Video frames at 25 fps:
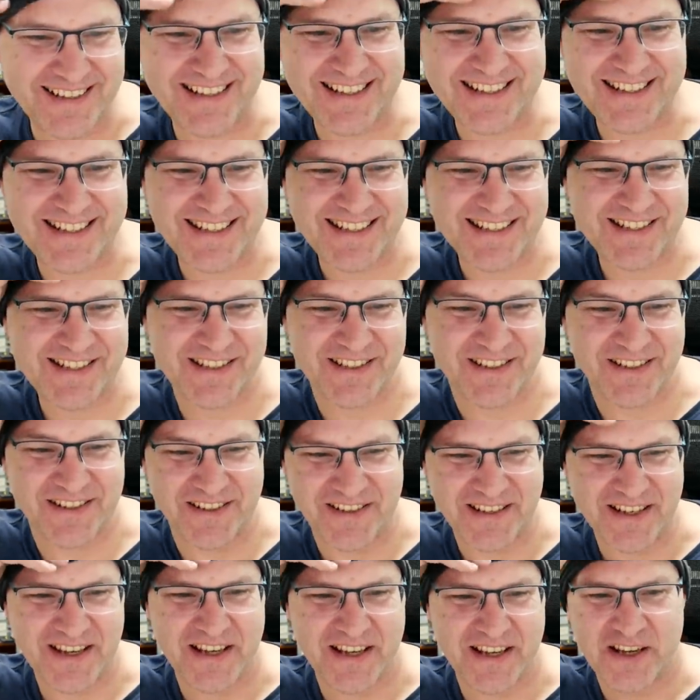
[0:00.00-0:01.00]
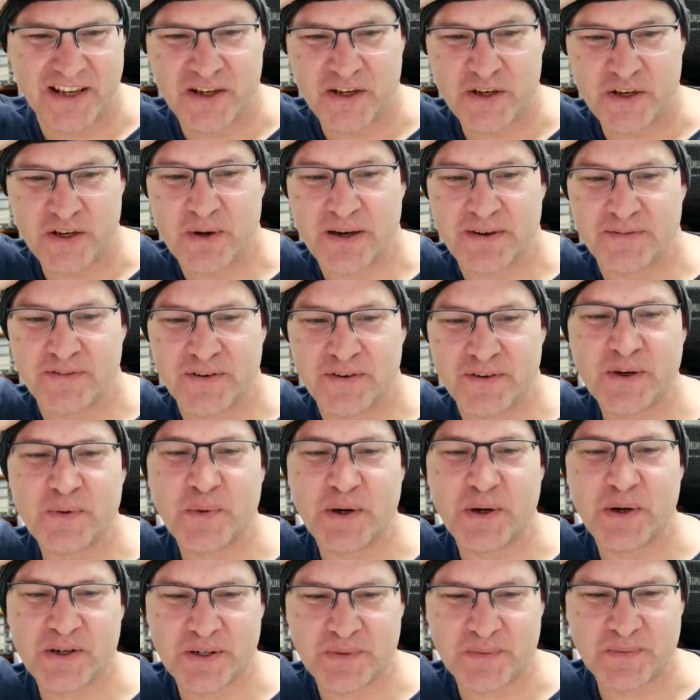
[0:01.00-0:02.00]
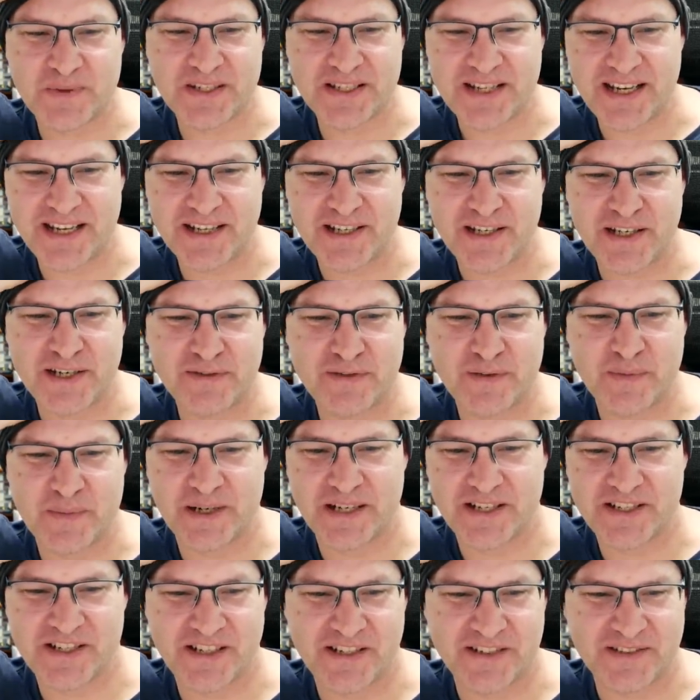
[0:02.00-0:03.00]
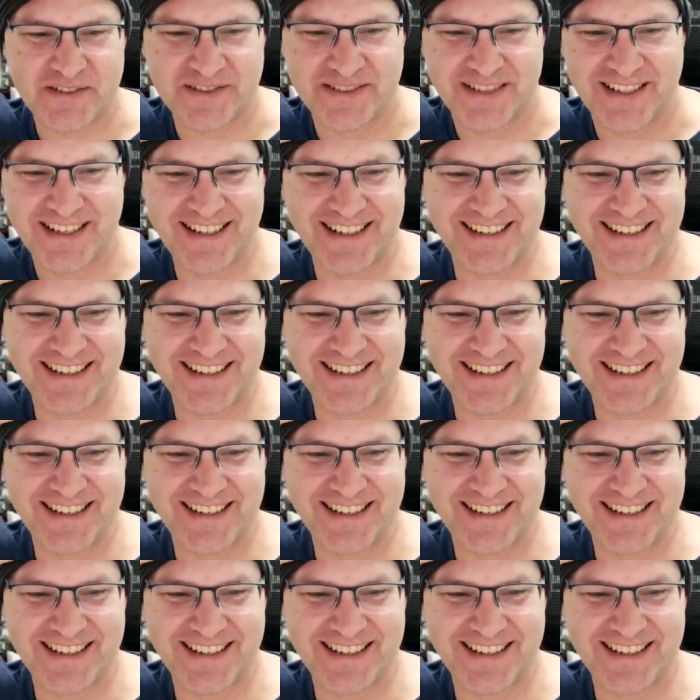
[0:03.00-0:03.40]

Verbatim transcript: yes, Seon, you are very welcome to take over my channel.